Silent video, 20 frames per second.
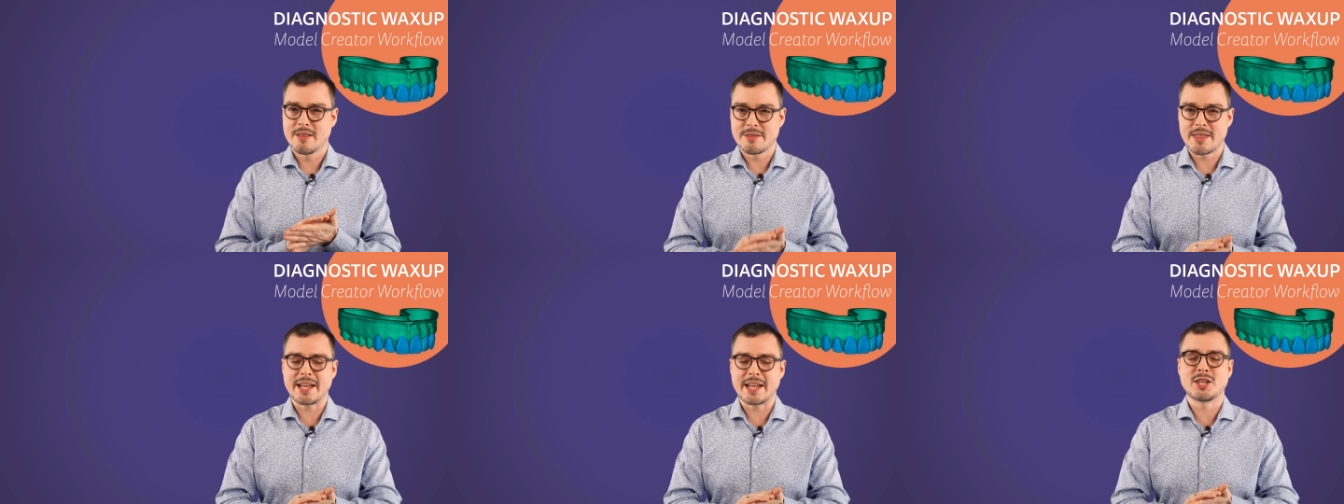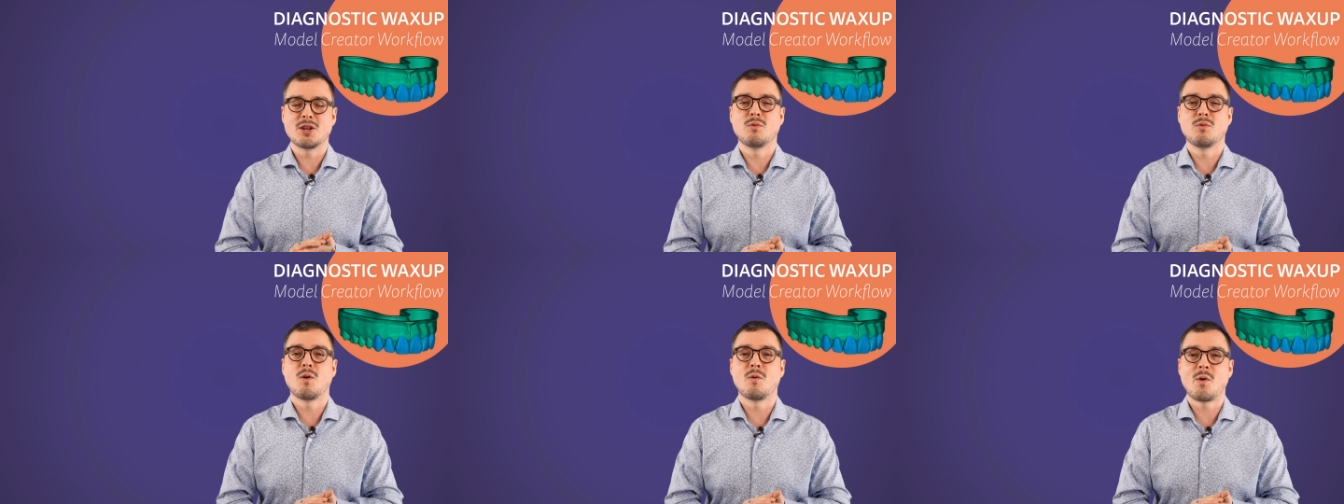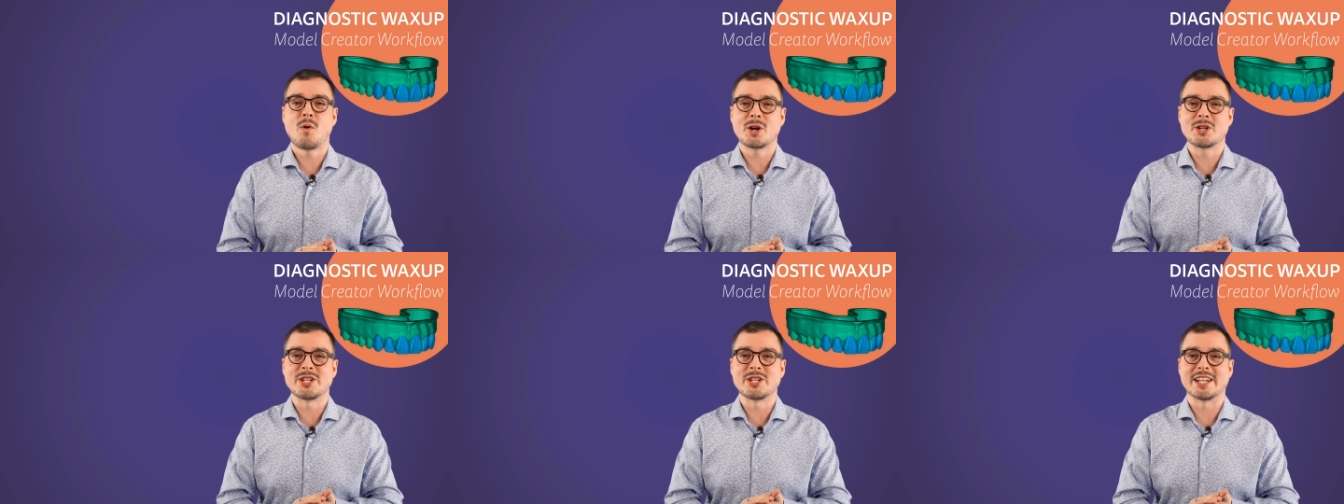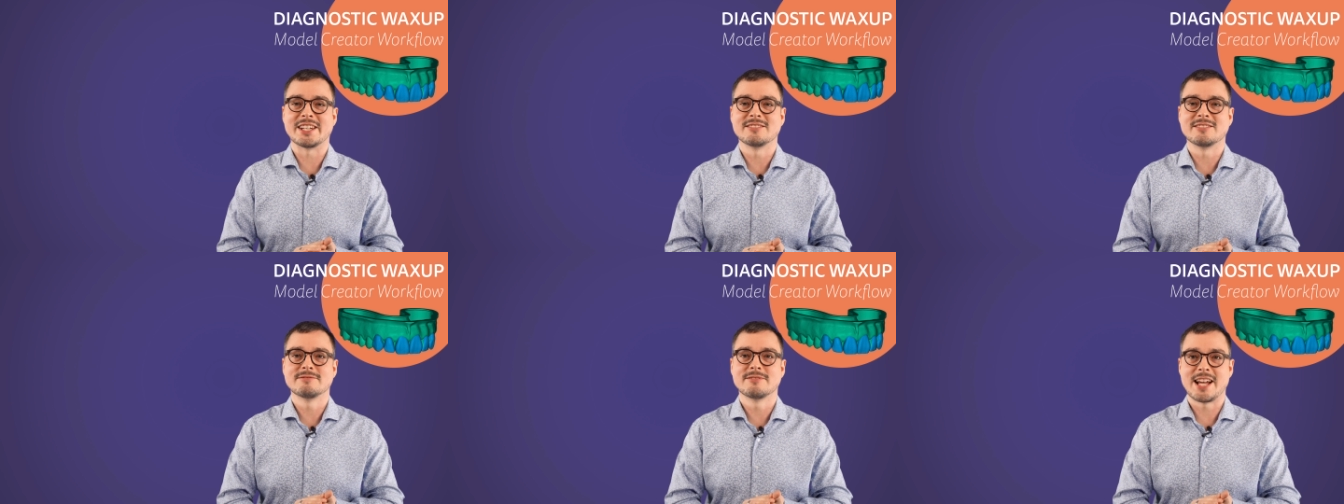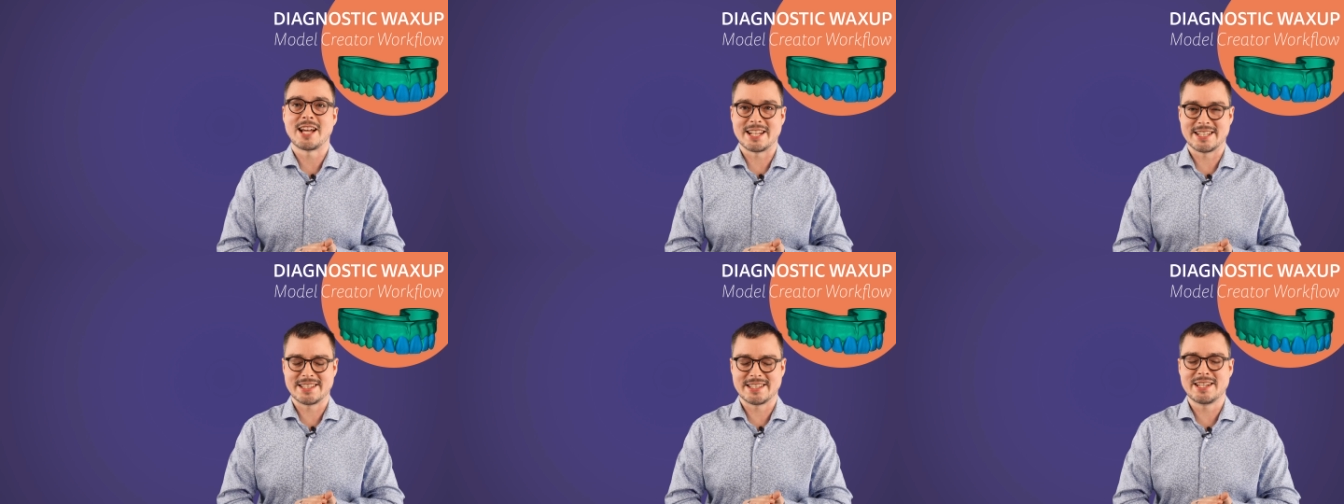Thank you for watching
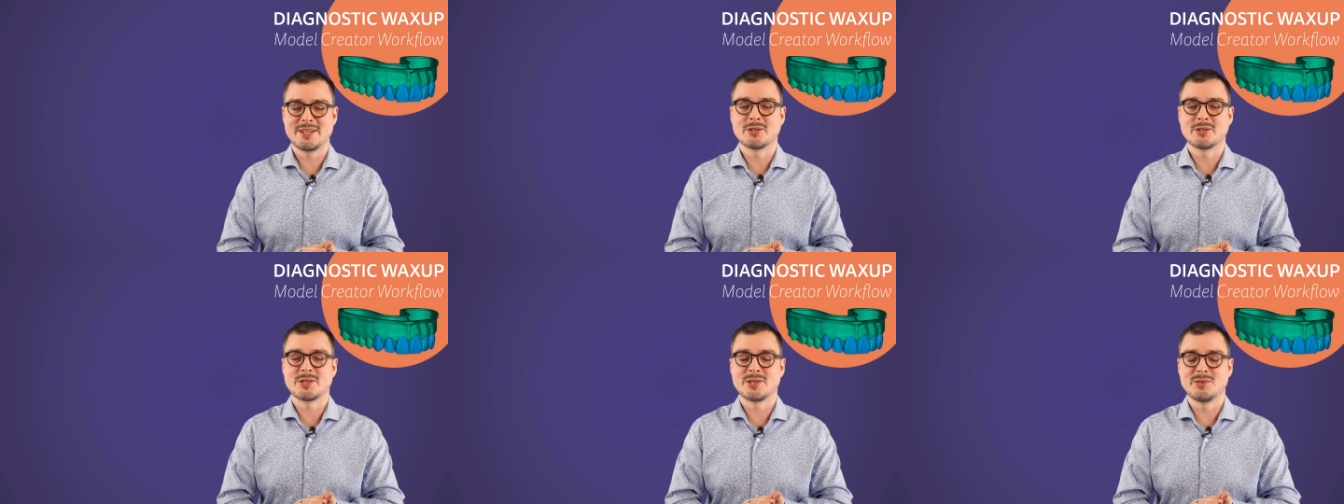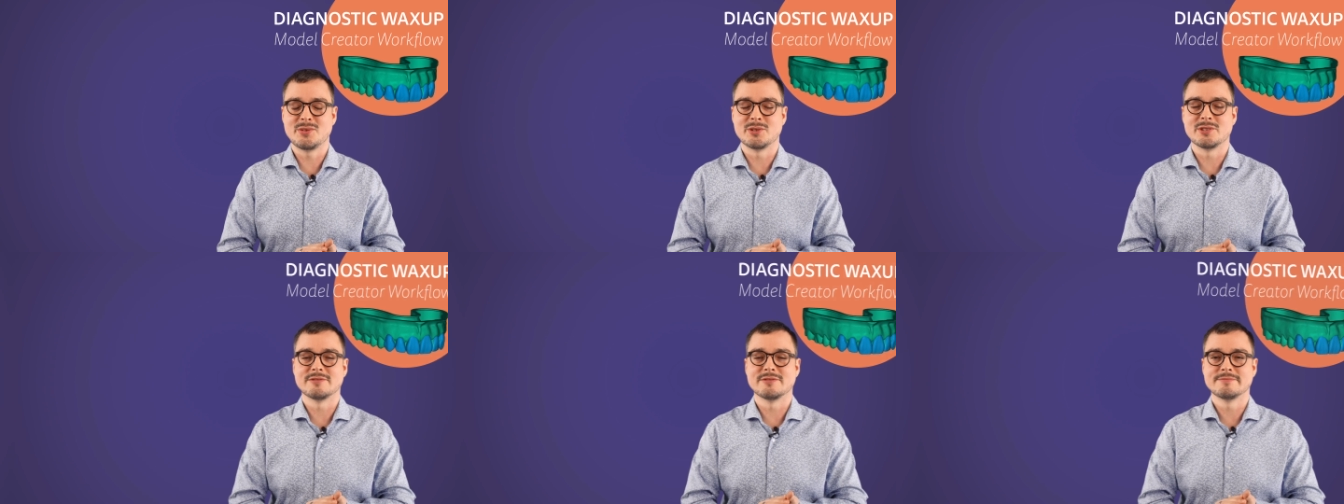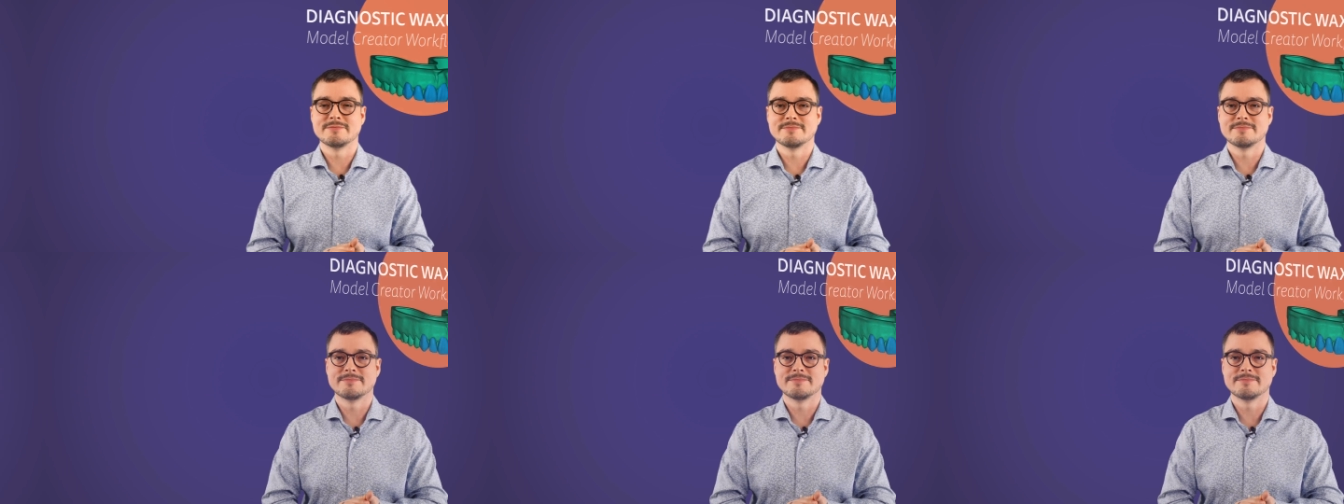and see you soon.